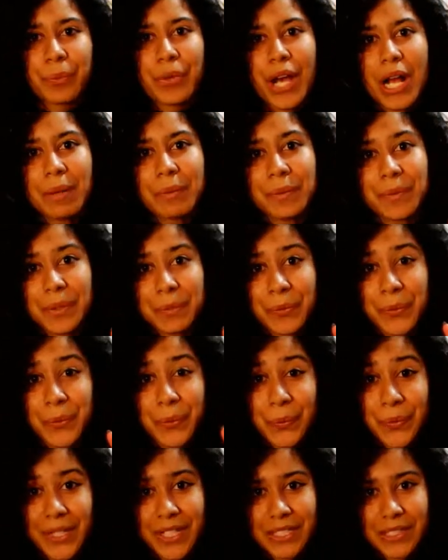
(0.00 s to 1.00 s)
Problem number
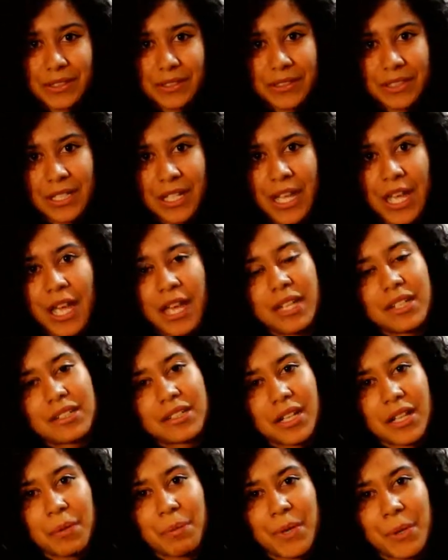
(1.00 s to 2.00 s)
one,
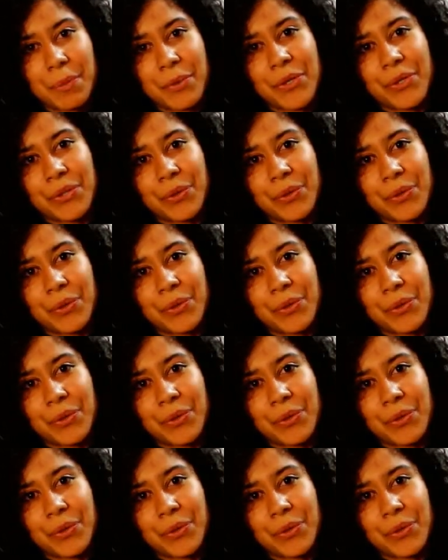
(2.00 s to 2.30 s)
telling people